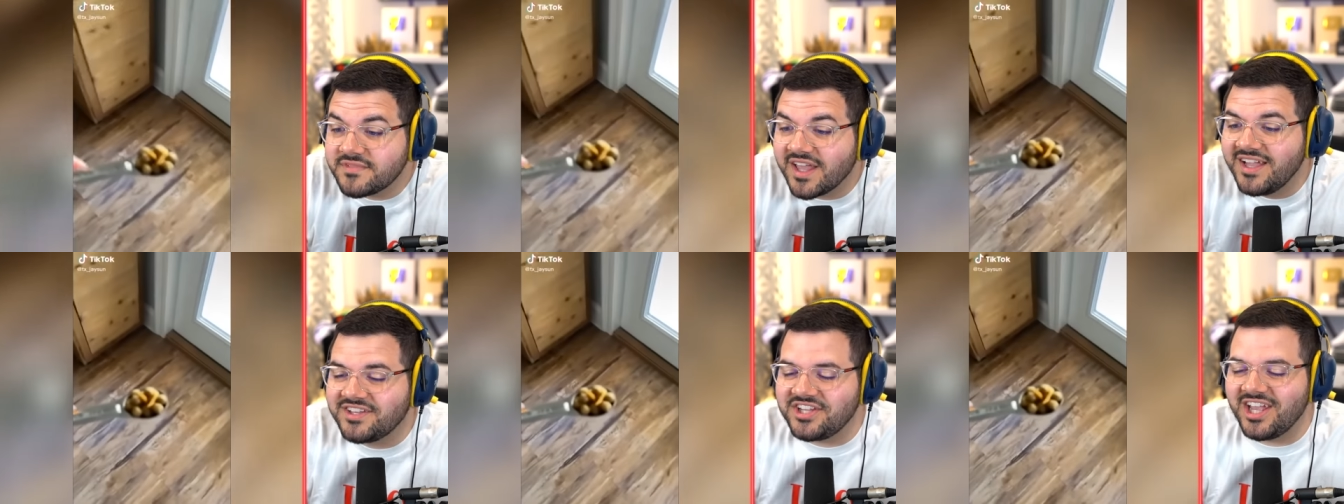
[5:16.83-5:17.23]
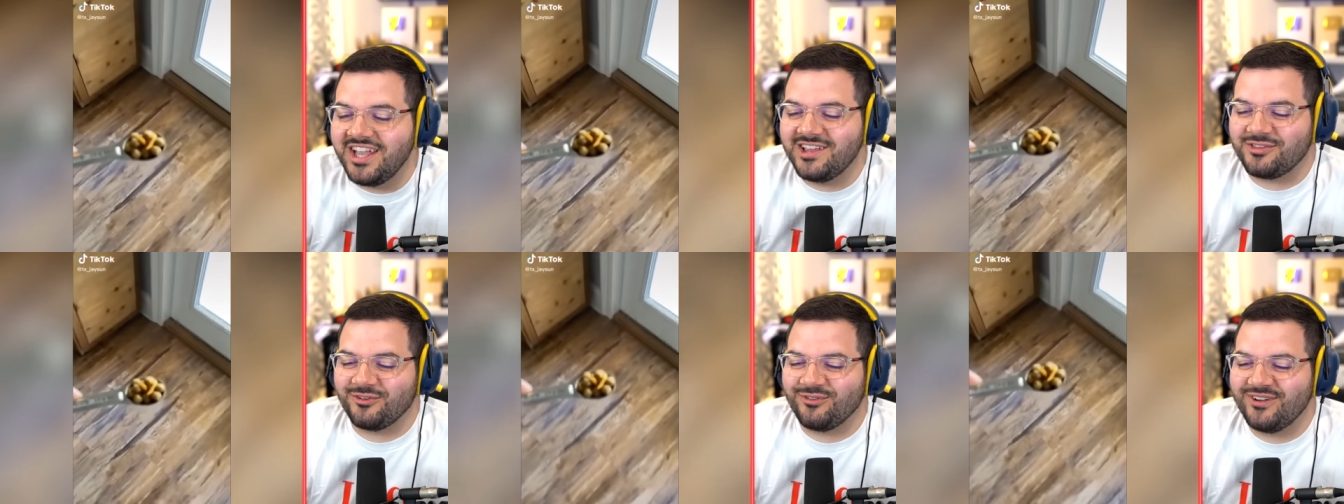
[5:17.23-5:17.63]
it. She's
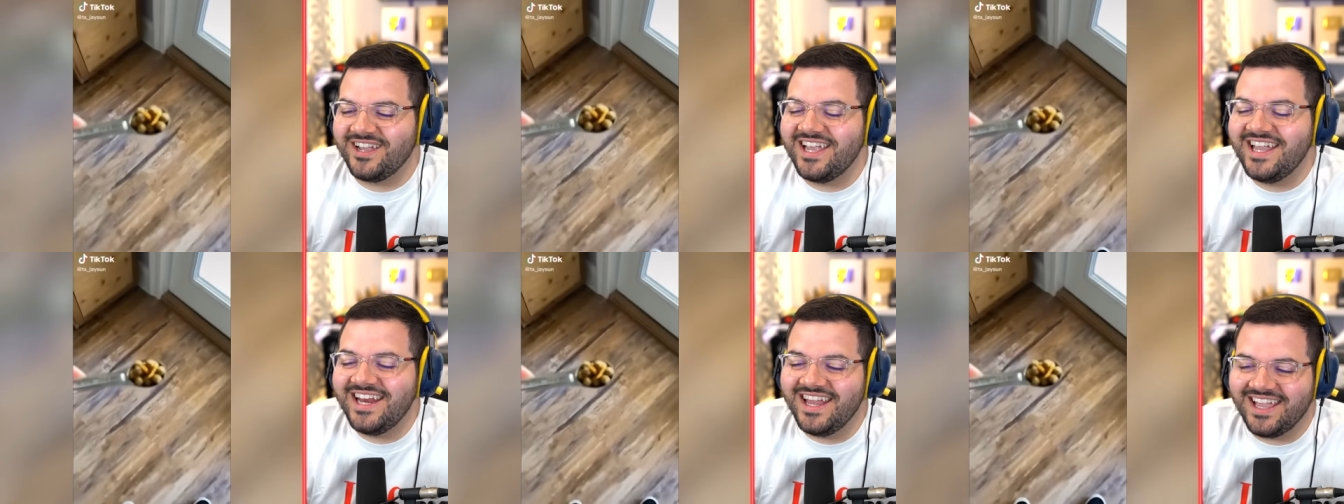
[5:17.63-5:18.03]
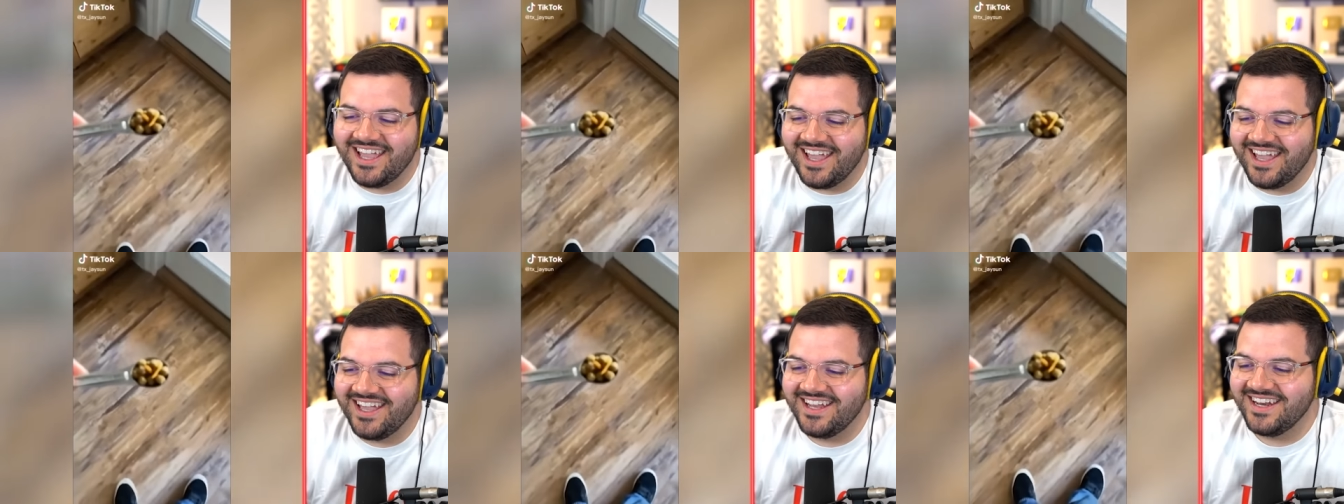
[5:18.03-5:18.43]
Yo, I got a
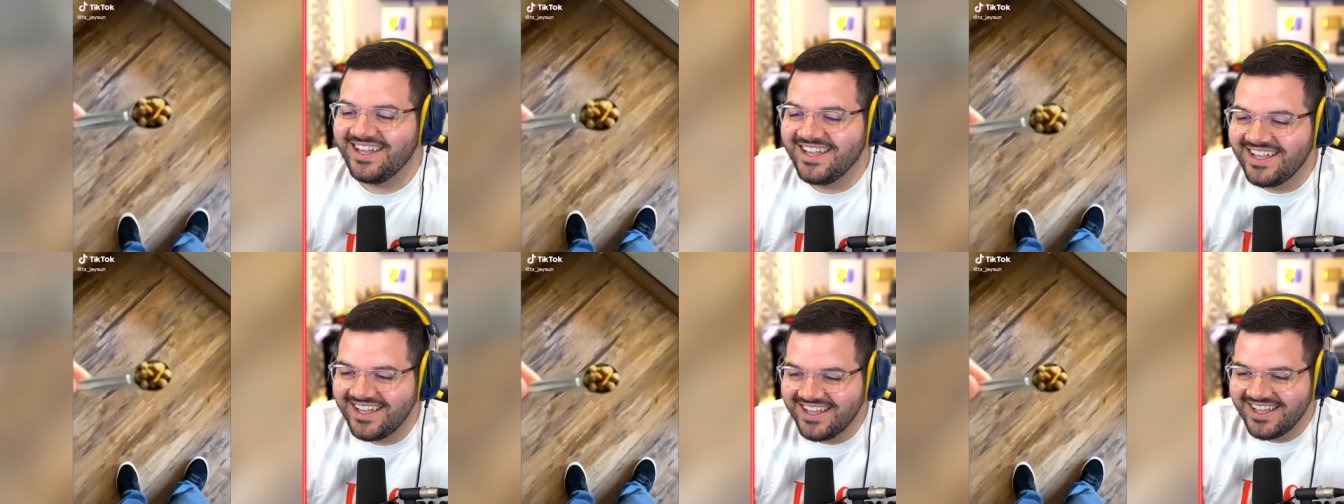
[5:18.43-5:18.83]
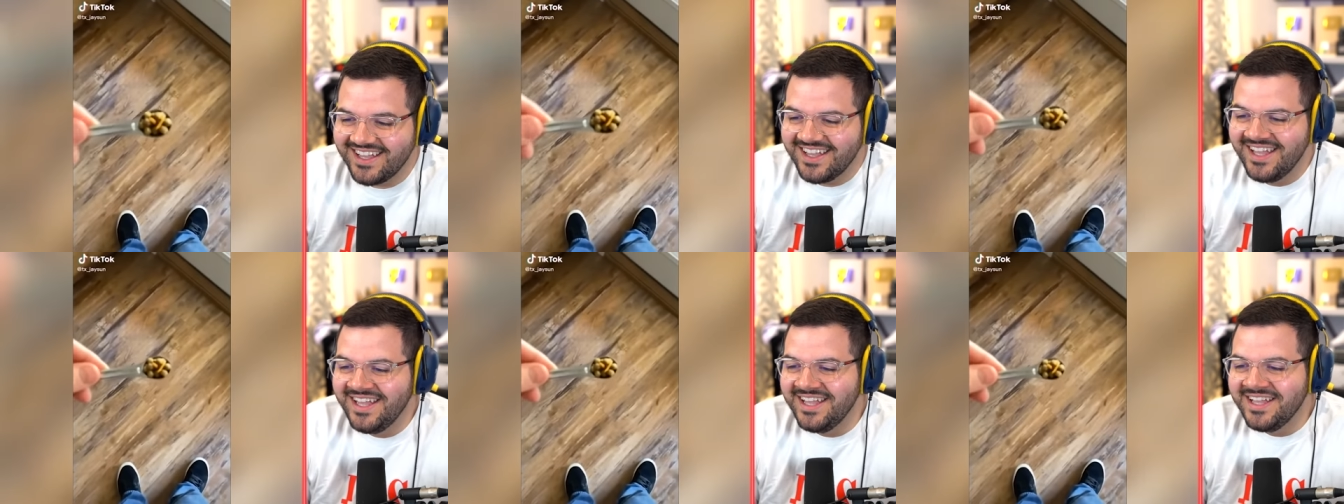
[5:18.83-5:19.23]
spoon it. with some
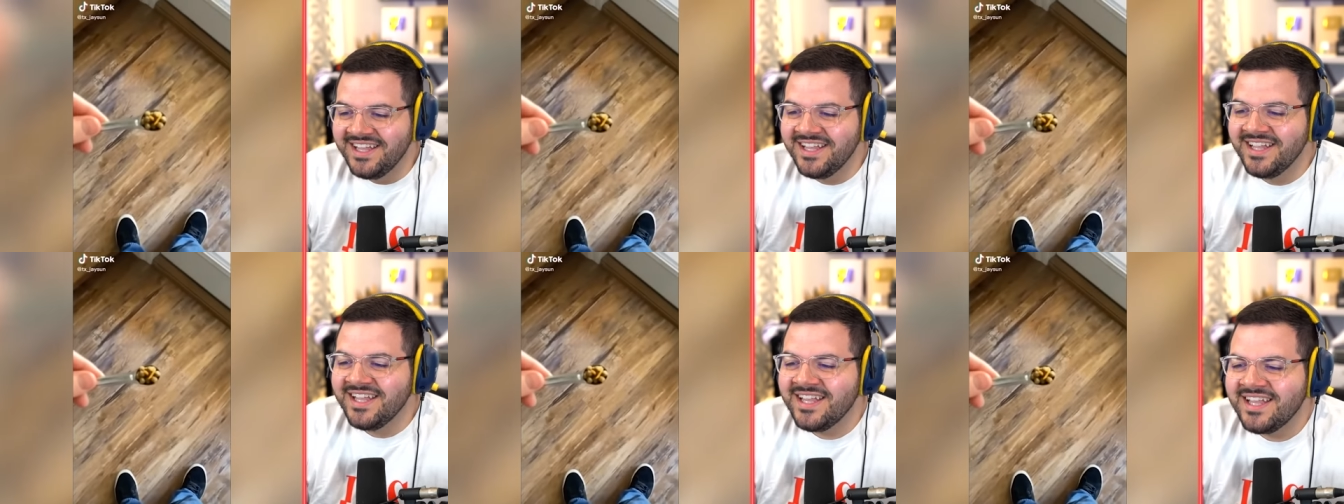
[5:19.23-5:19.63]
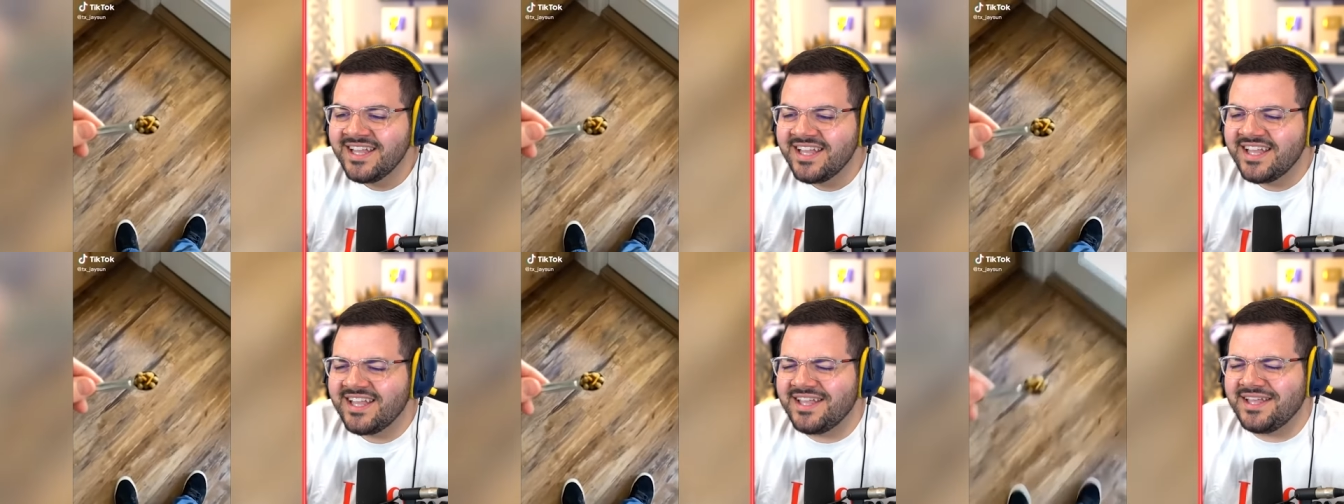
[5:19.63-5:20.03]
worms and some
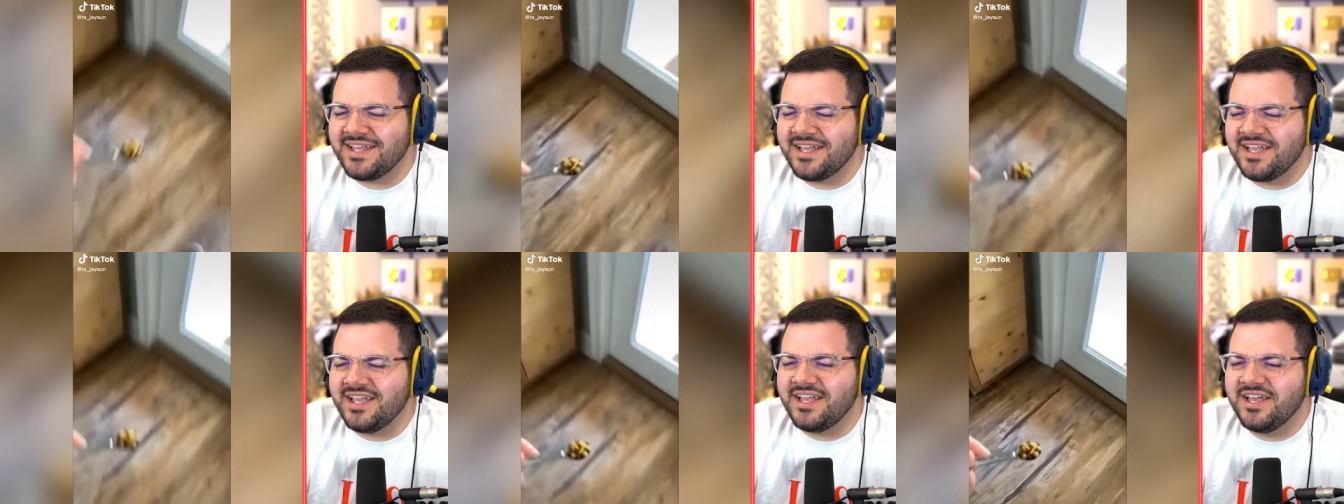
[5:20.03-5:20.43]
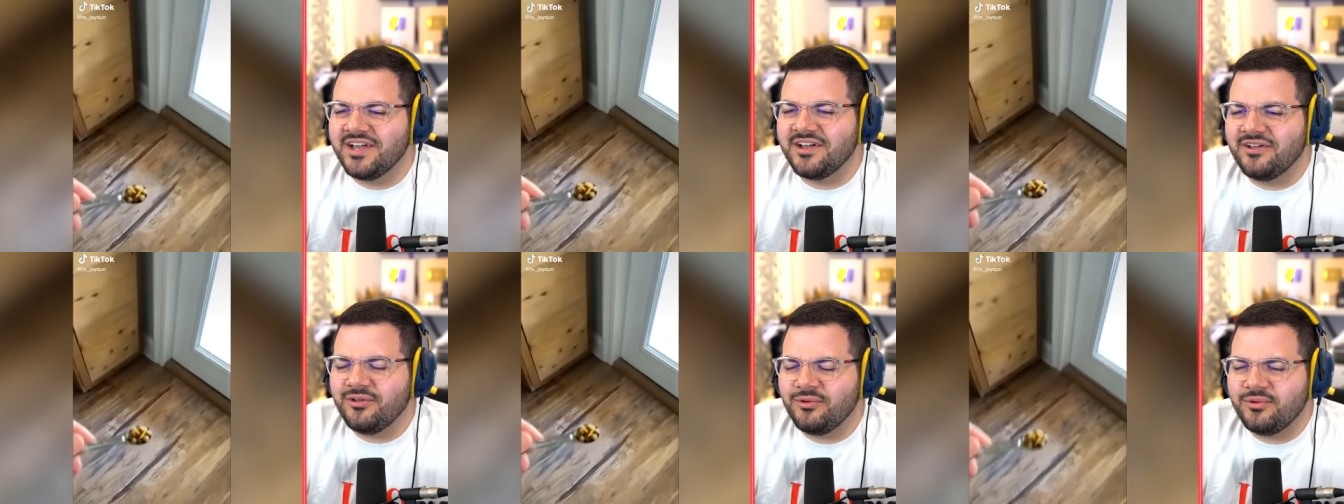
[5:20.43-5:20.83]
turtle food in it.
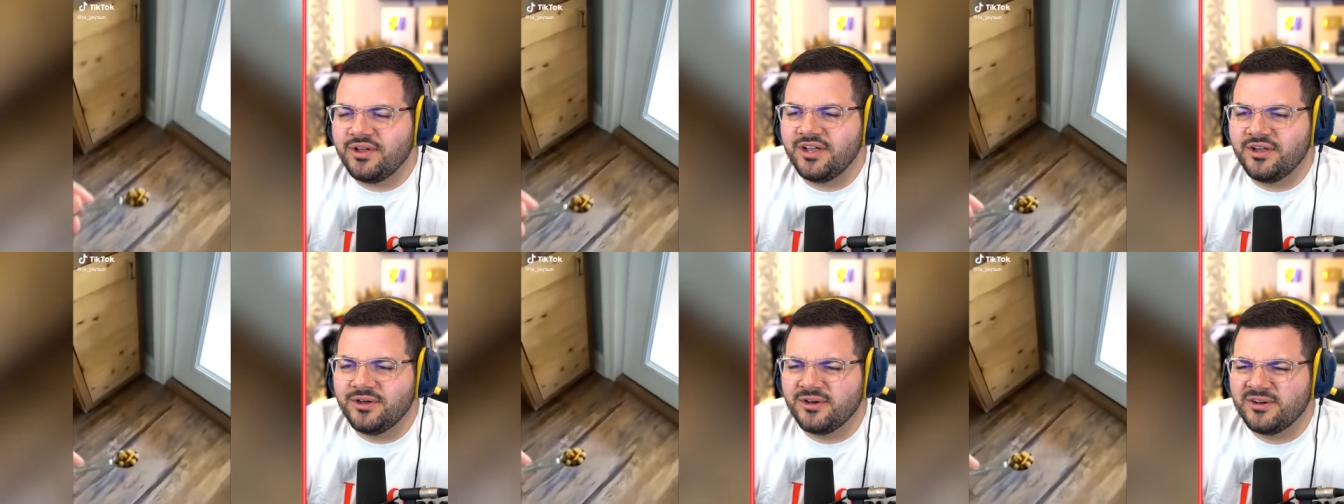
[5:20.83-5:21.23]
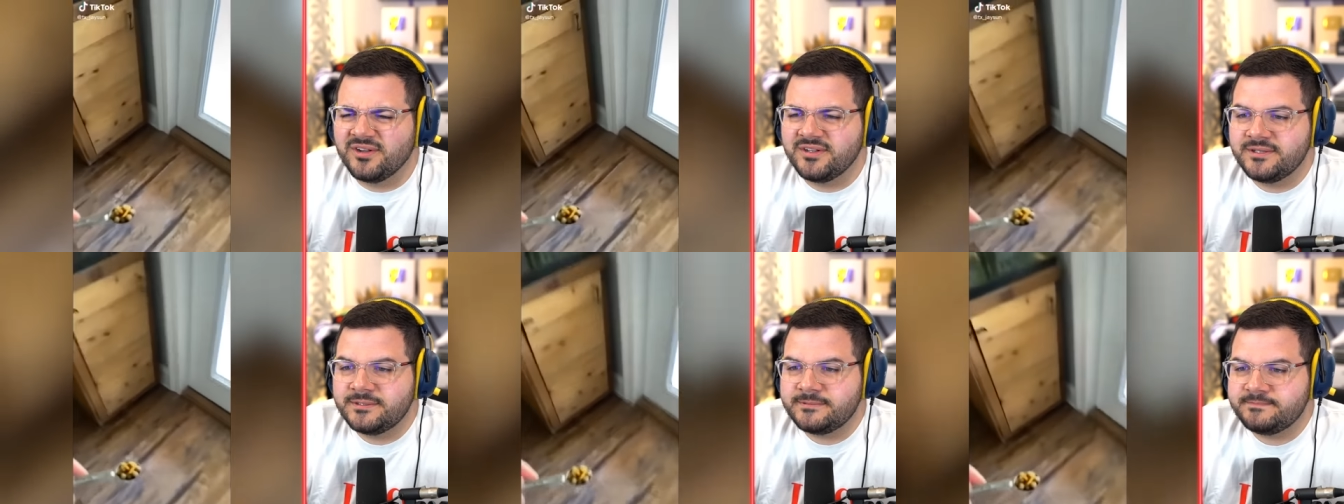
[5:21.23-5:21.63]
Oh, oh. Want to
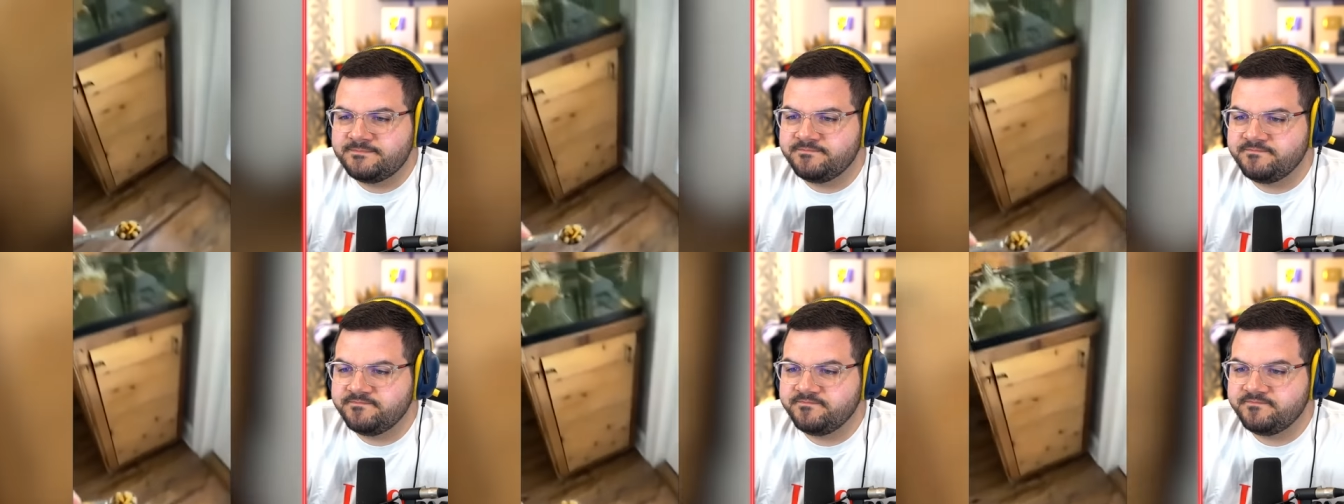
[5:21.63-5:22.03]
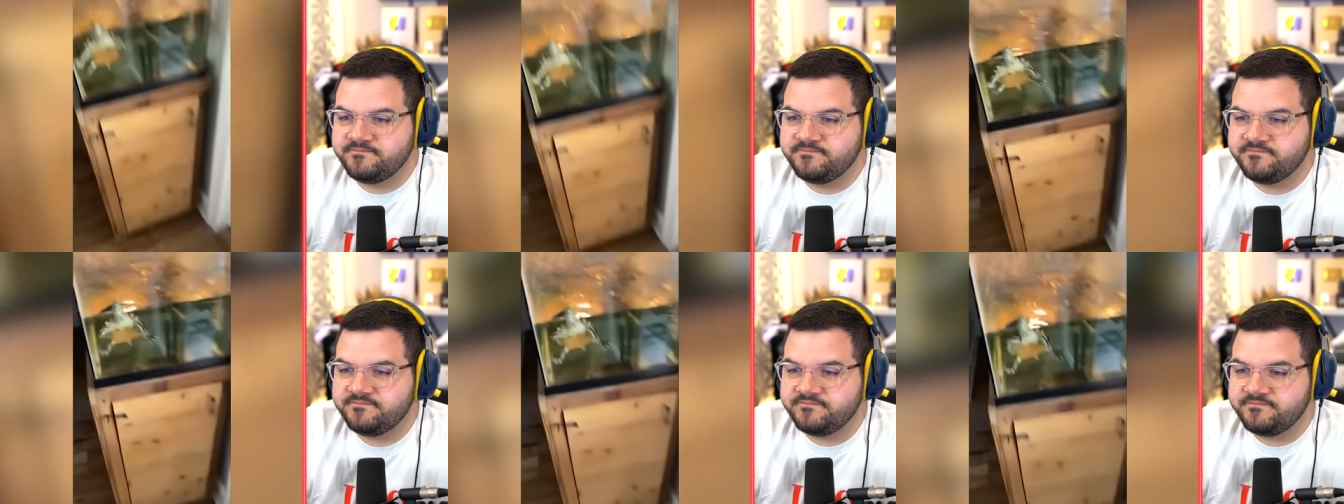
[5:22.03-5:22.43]
see a turtle
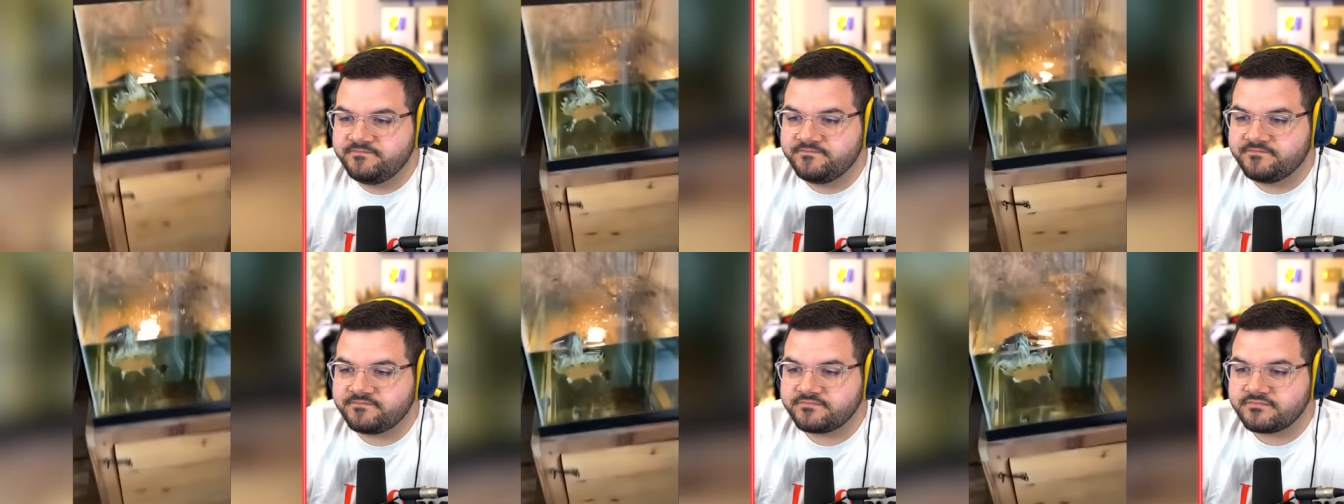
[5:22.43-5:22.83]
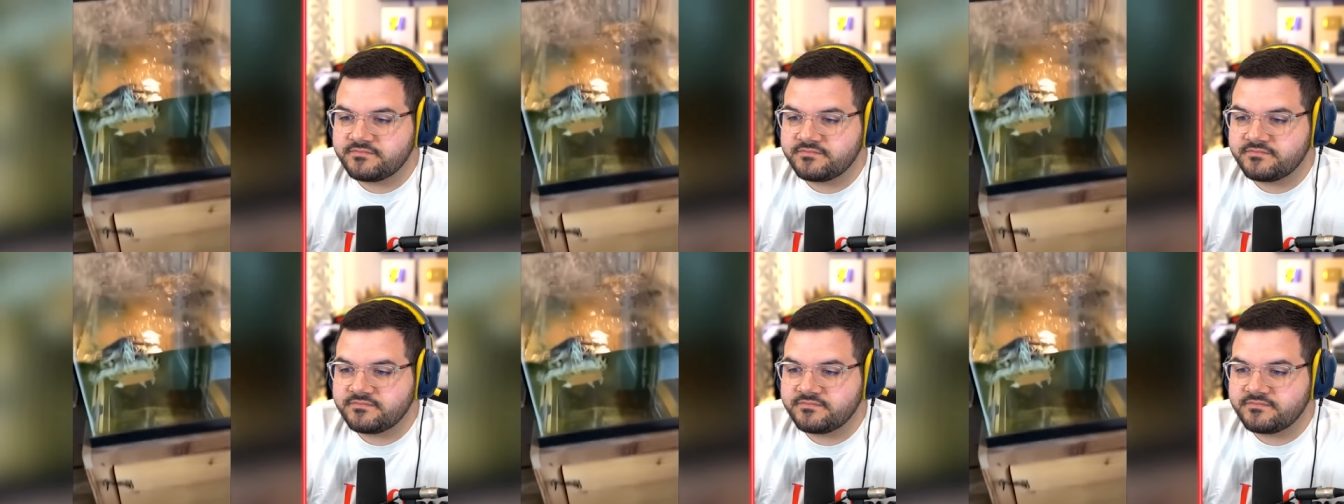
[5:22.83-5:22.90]
freak out?